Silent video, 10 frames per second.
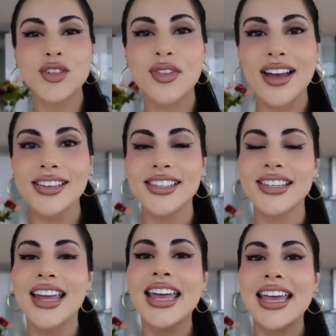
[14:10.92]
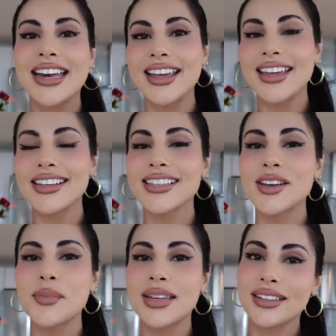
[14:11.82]
dressed. It is
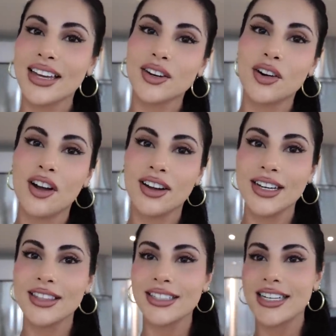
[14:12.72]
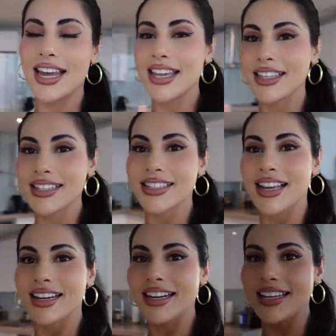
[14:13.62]
a bit later on in the day. The
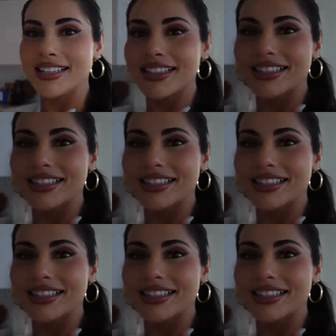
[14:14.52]
sun is